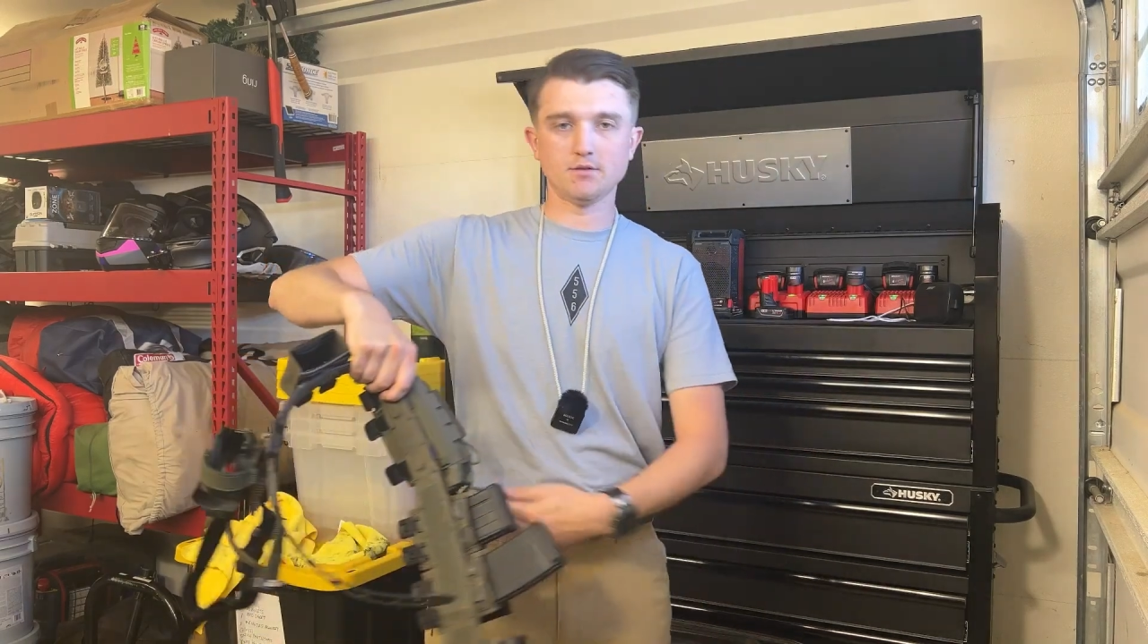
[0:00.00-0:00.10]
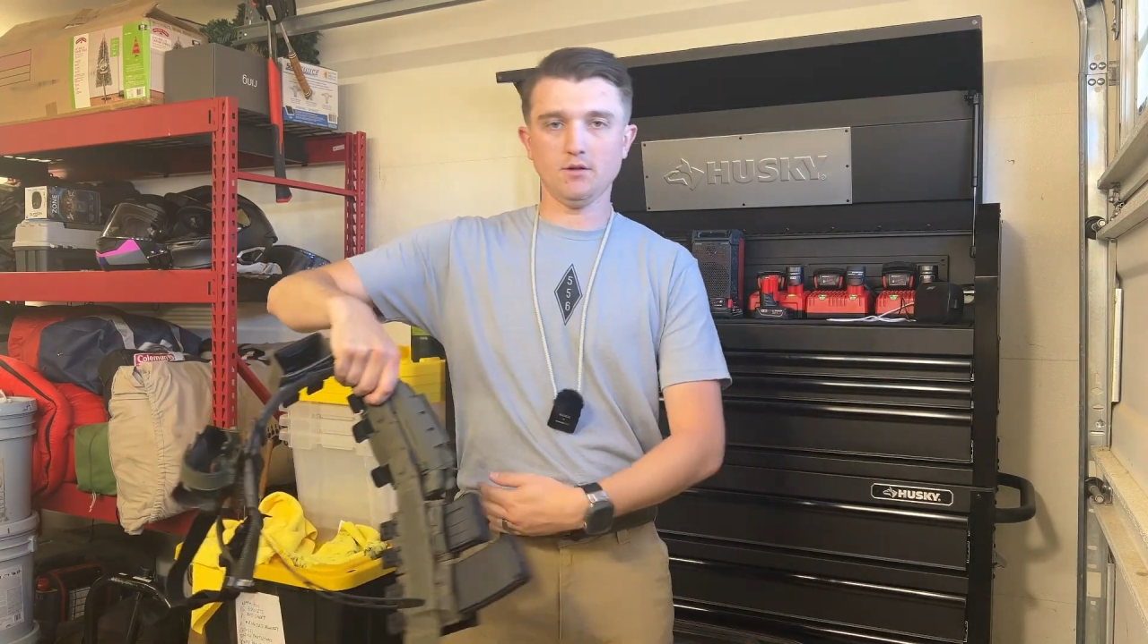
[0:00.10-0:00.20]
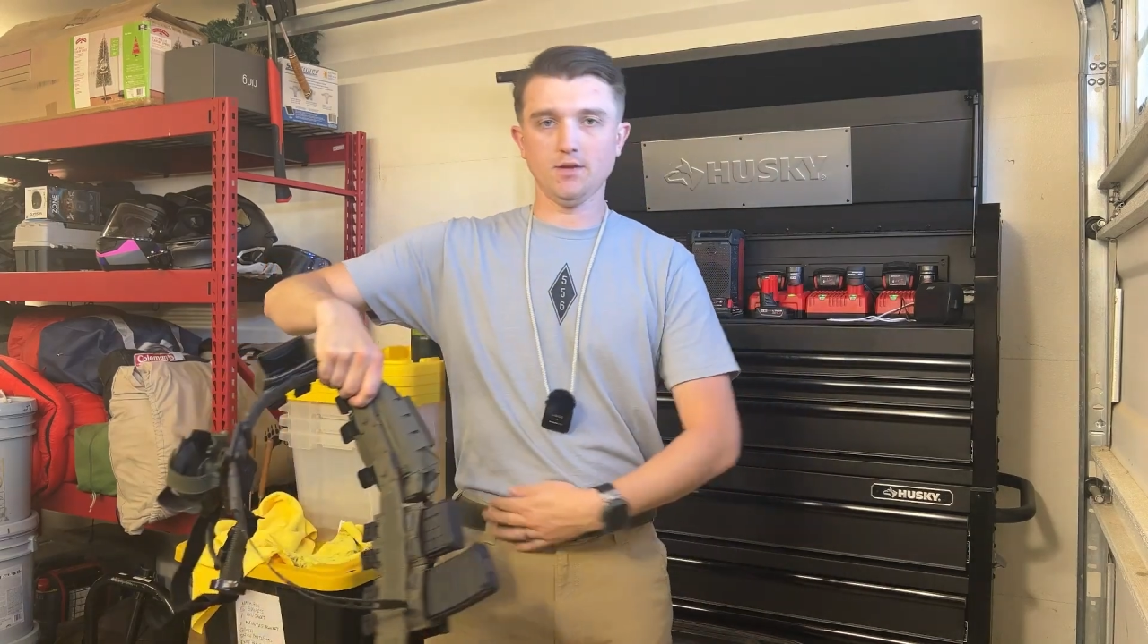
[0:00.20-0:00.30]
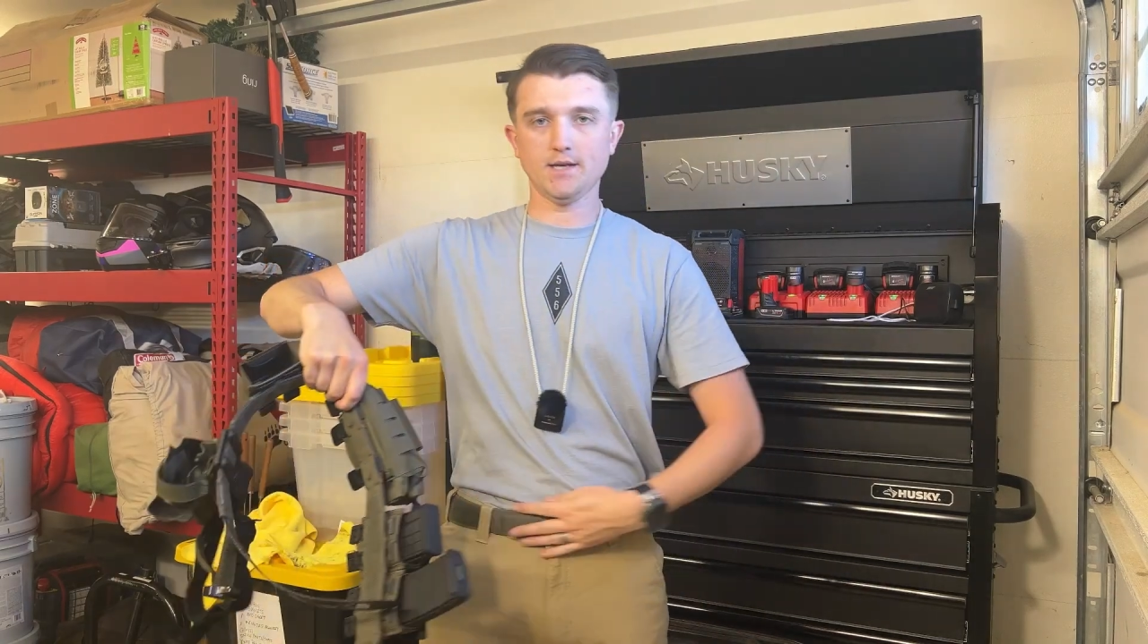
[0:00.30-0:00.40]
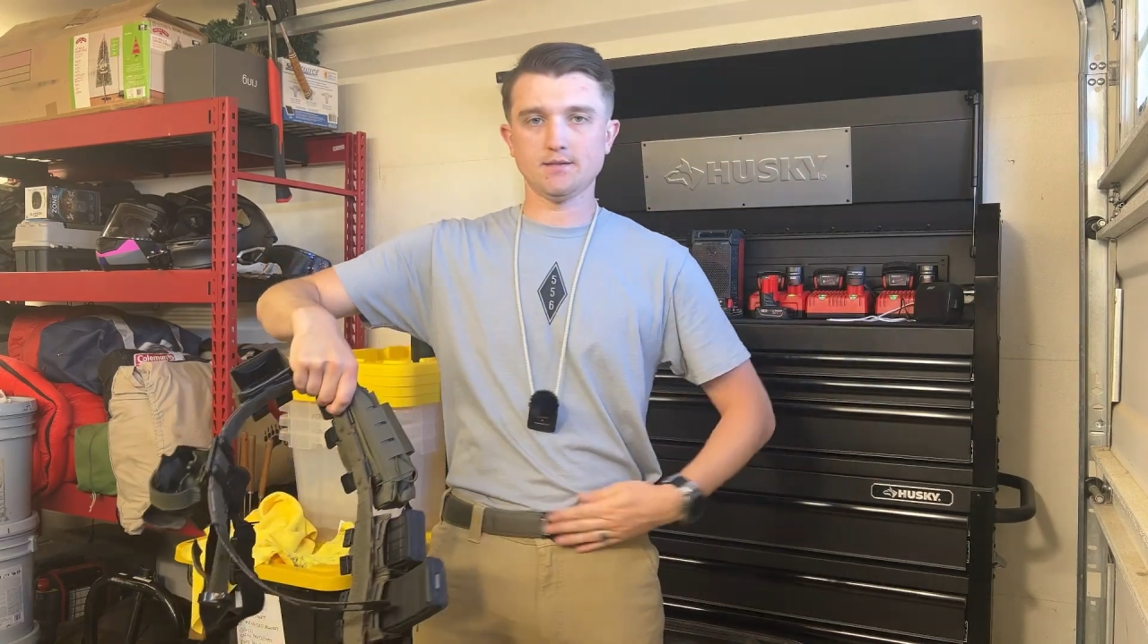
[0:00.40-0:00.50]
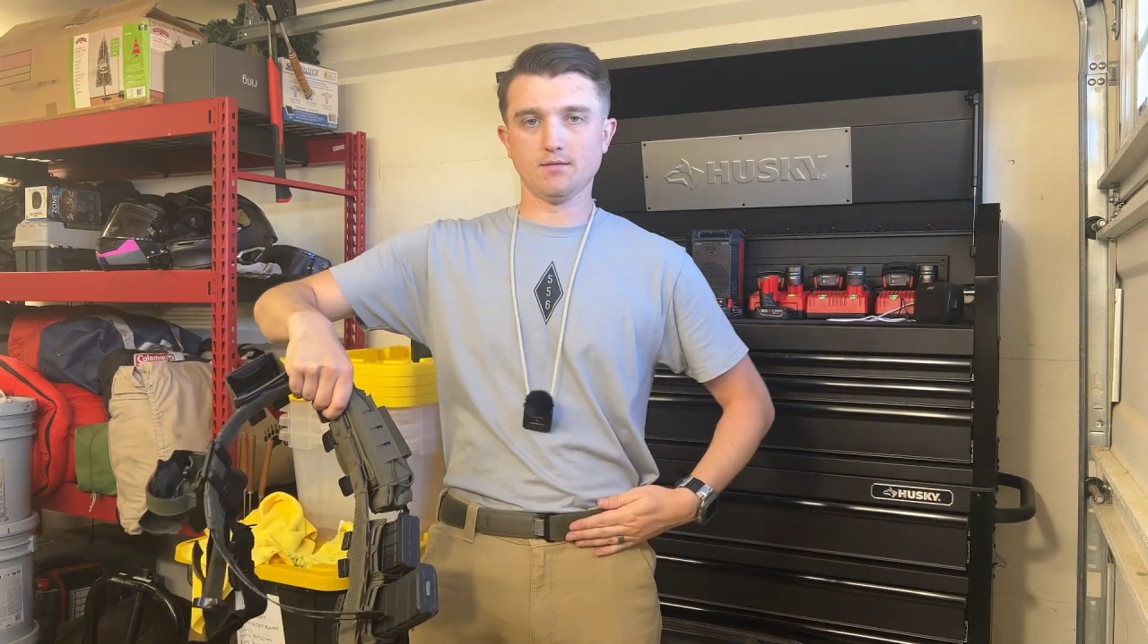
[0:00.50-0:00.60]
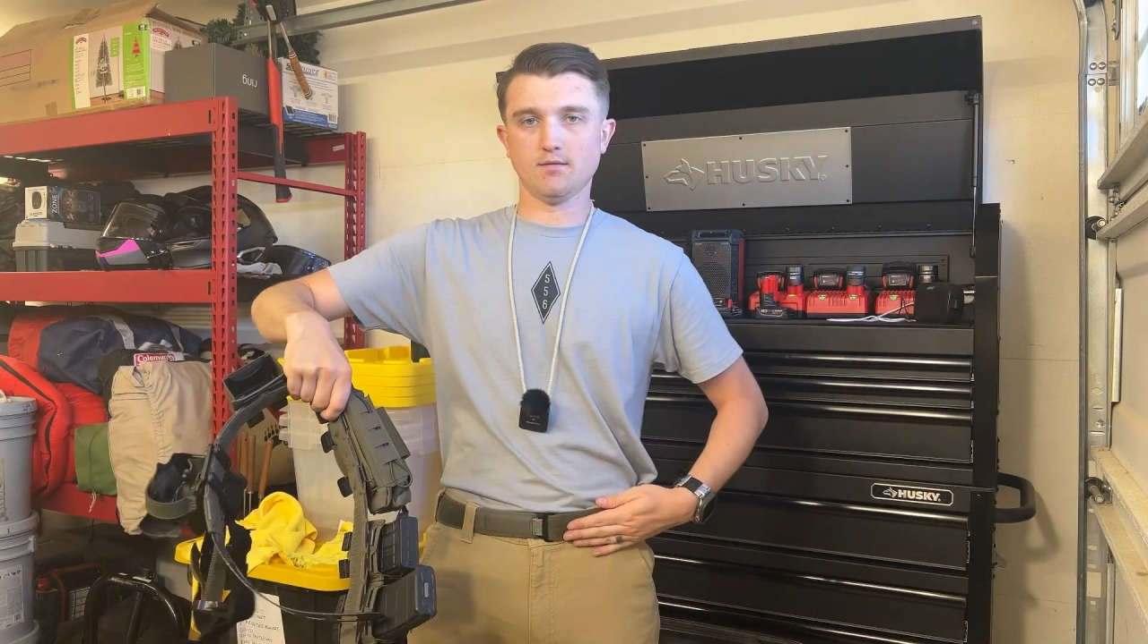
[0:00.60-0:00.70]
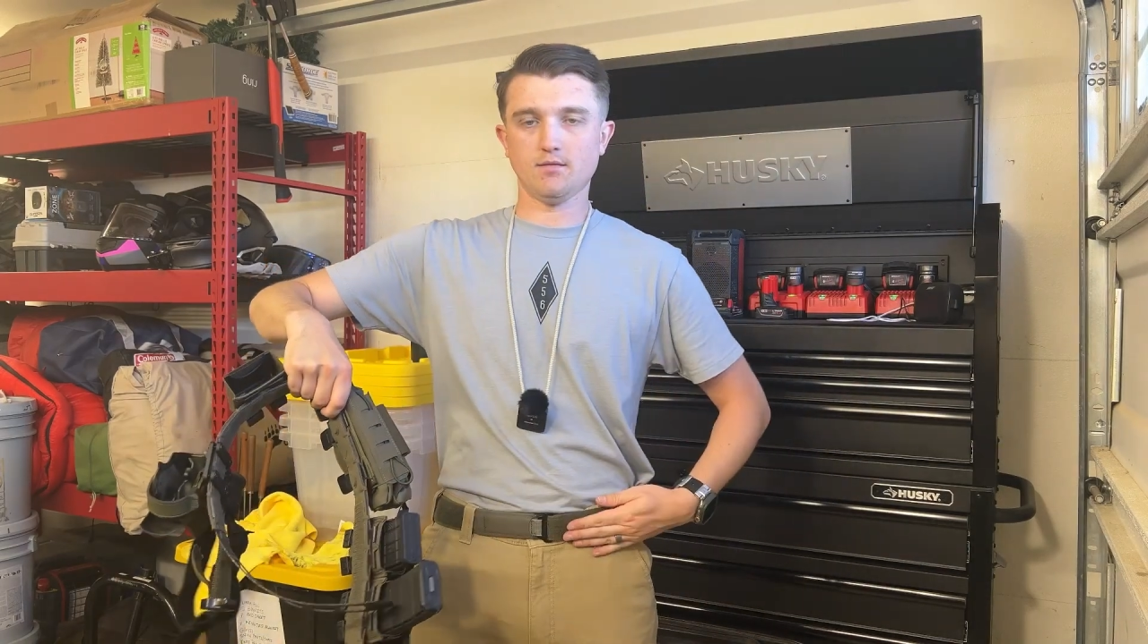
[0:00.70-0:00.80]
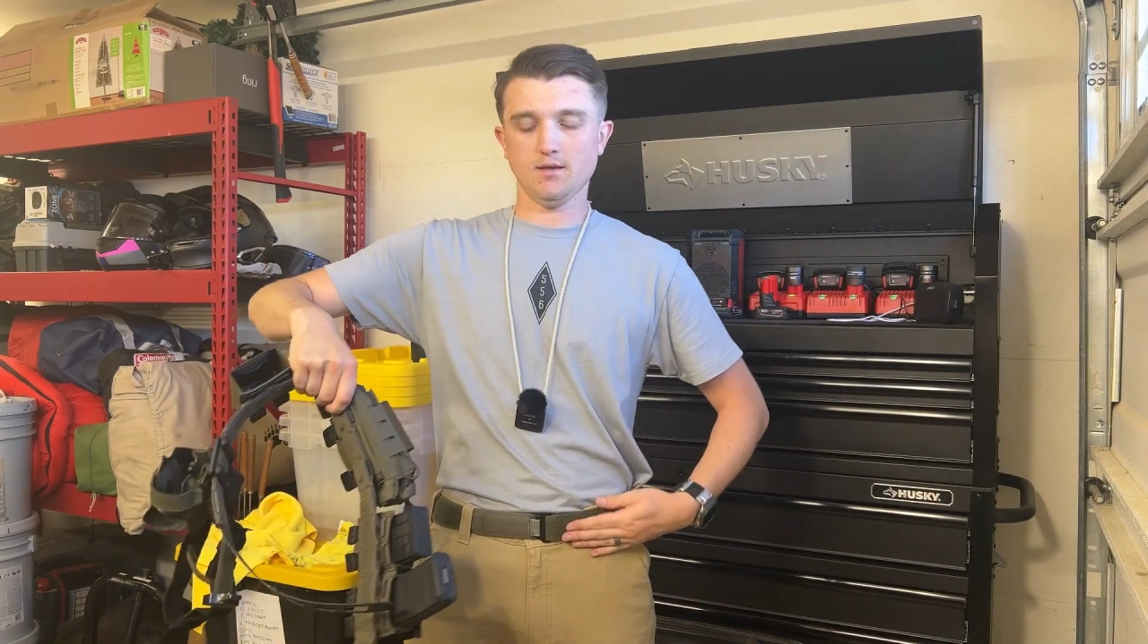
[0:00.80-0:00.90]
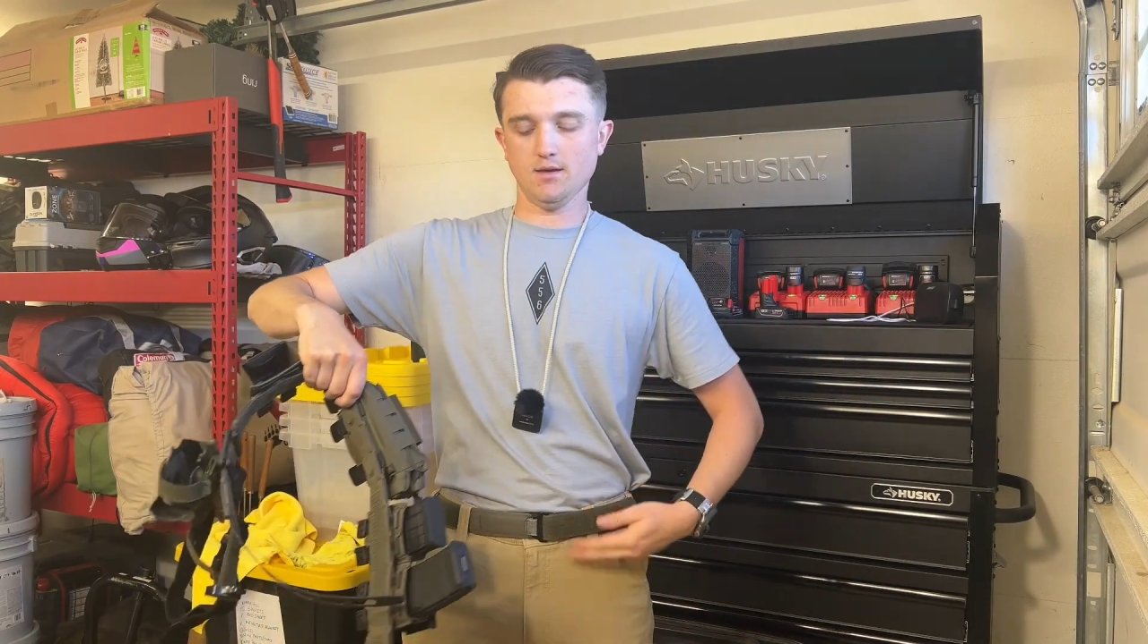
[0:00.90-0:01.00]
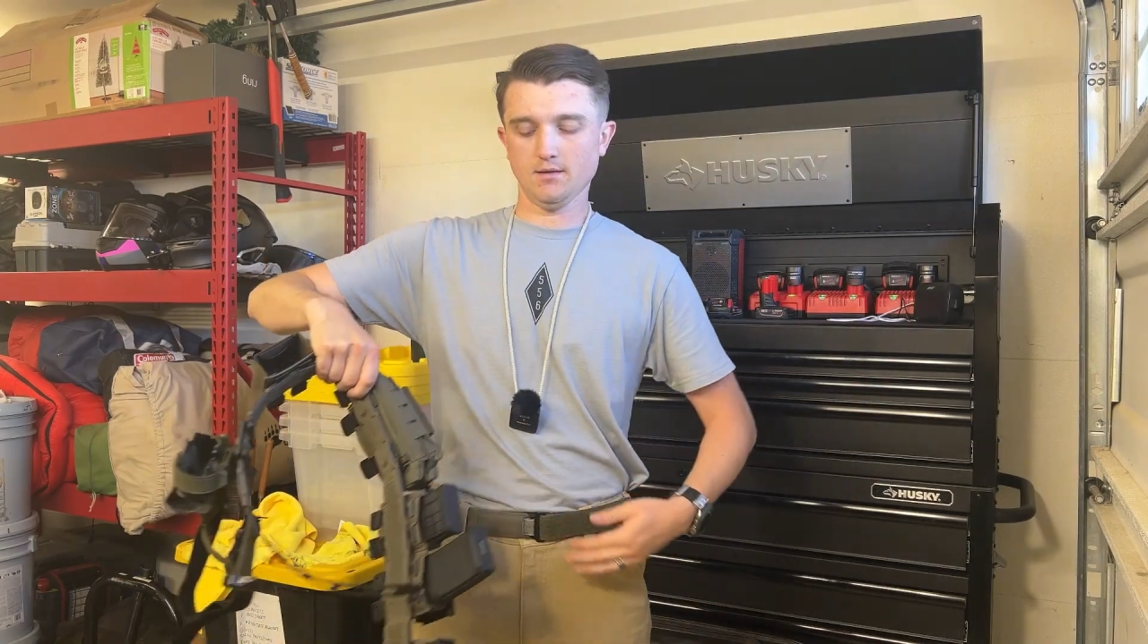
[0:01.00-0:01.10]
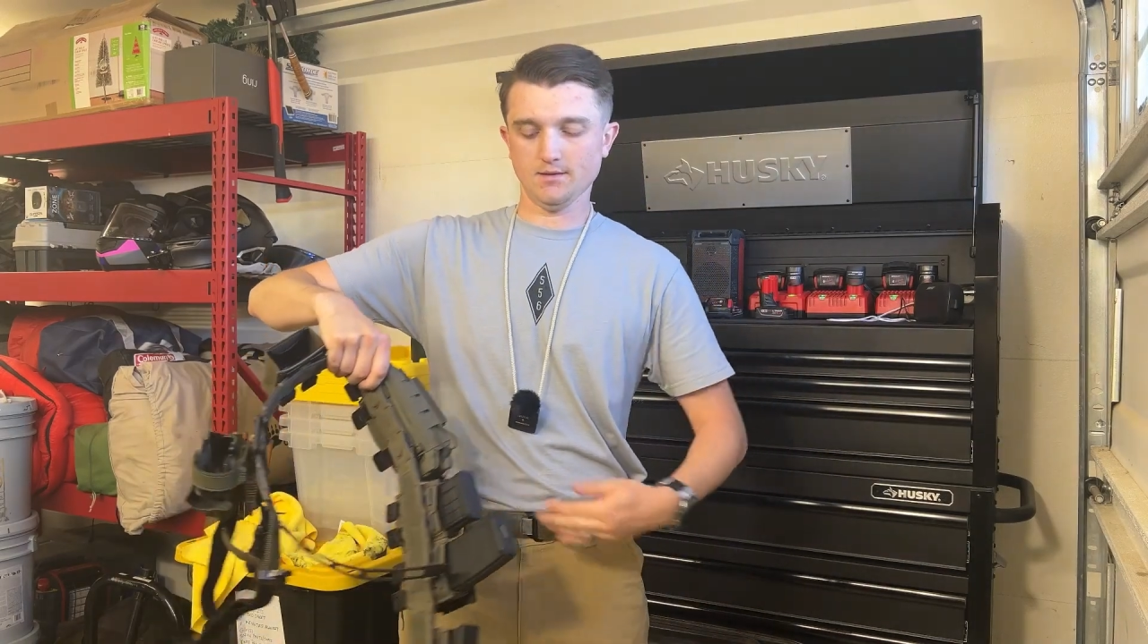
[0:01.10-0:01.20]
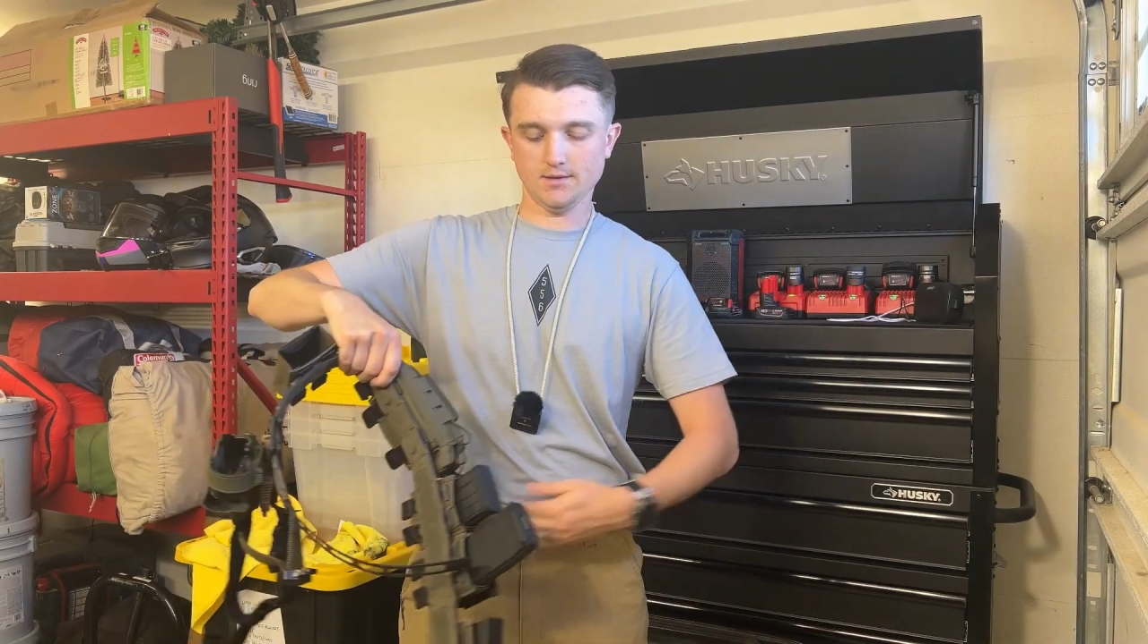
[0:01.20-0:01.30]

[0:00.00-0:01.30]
it all nice and thin